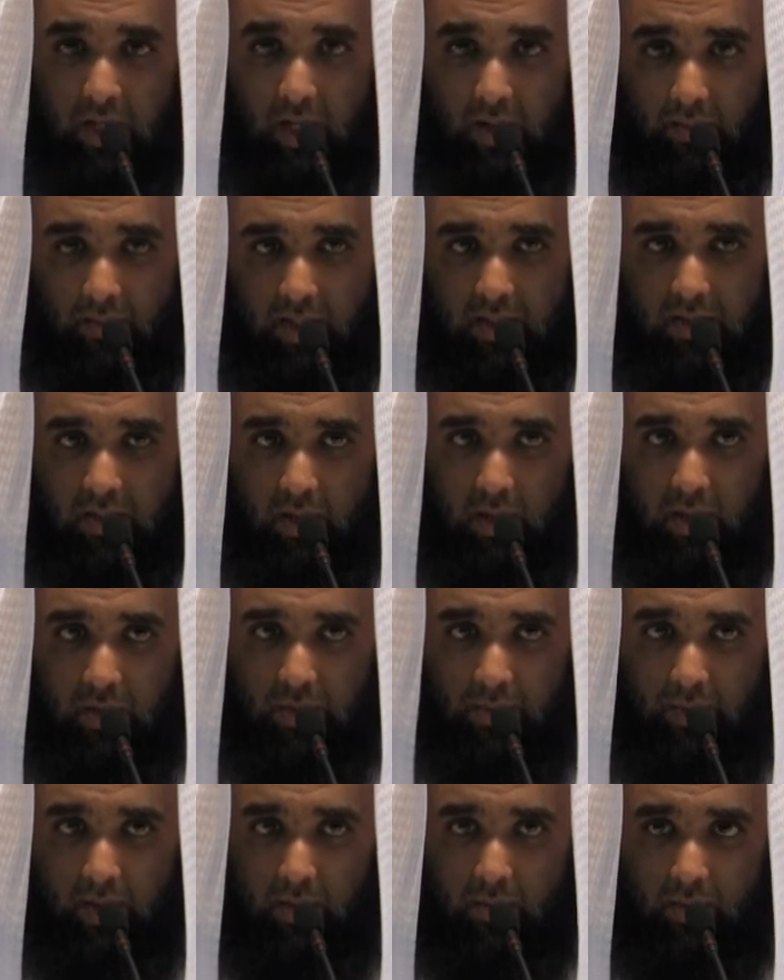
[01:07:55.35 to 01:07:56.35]
And we ask Allah
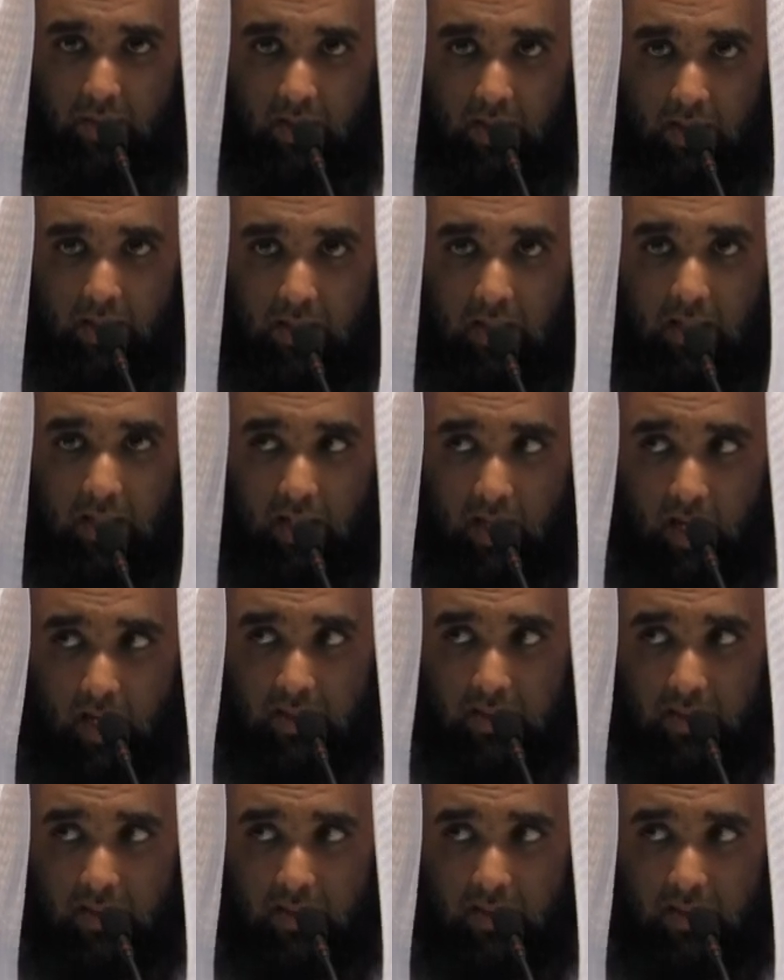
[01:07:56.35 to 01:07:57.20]
subhanahu wa ta'ala that he guides